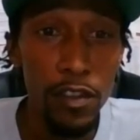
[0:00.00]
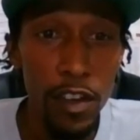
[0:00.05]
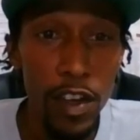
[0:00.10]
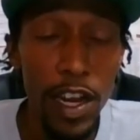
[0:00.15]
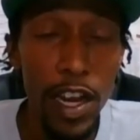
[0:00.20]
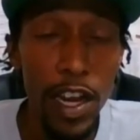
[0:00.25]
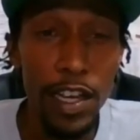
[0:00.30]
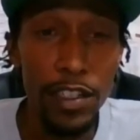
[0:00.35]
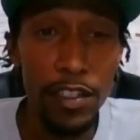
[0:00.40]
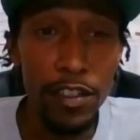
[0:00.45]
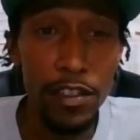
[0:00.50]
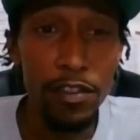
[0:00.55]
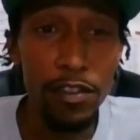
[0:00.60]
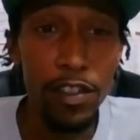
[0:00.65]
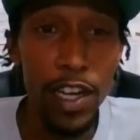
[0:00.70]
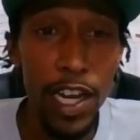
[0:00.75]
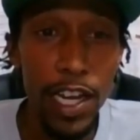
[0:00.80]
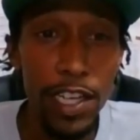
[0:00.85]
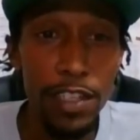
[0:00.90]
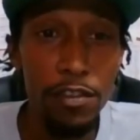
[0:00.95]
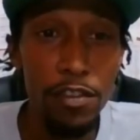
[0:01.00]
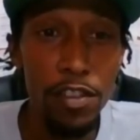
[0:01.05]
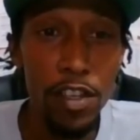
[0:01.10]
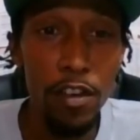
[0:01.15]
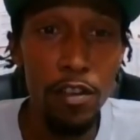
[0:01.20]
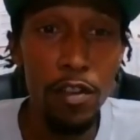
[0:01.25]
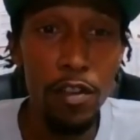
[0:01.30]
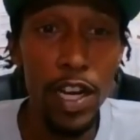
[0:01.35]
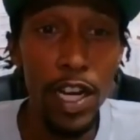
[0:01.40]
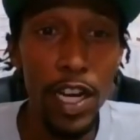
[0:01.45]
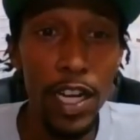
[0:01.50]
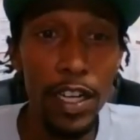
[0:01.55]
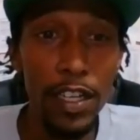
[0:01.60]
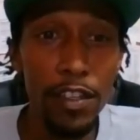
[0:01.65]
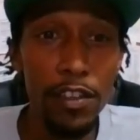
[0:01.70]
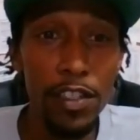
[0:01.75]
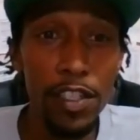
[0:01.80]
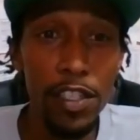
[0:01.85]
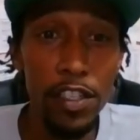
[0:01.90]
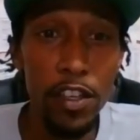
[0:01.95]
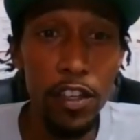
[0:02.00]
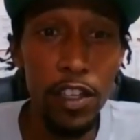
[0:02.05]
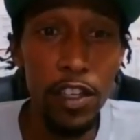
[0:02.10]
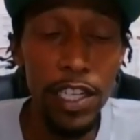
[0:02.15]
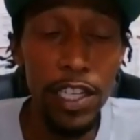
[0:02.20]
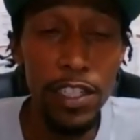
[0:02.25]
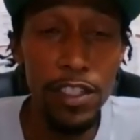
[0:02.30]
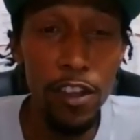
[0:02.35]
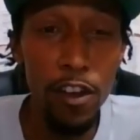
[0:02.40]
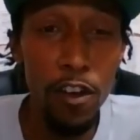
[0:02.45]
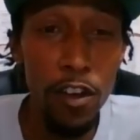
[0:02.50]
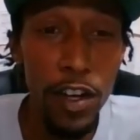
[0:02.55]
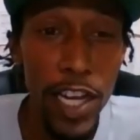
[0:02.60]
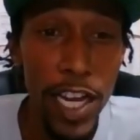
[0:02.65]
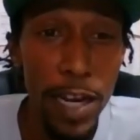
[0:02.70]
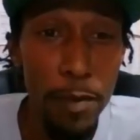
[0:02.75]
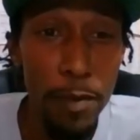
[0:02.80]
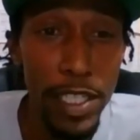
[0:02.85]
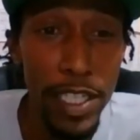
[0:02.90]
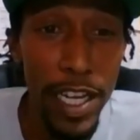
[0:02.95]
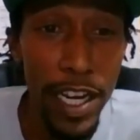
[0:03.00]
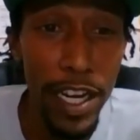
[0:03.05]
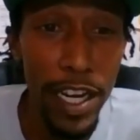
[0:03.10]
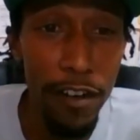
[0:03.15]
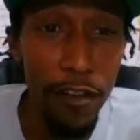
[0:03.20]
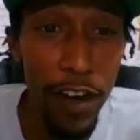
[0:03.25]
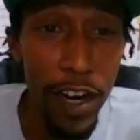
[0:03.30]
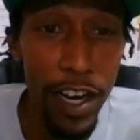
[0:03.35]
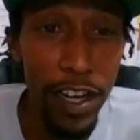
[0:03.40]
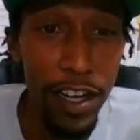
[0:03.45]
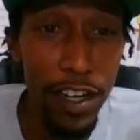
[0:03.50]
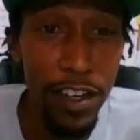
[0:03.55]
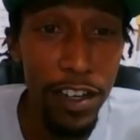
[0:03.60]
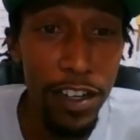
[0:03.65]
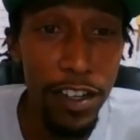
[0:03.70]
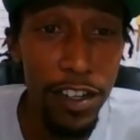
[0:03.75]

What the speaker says: I got you. So Gut, your lead talker name is Gut, right?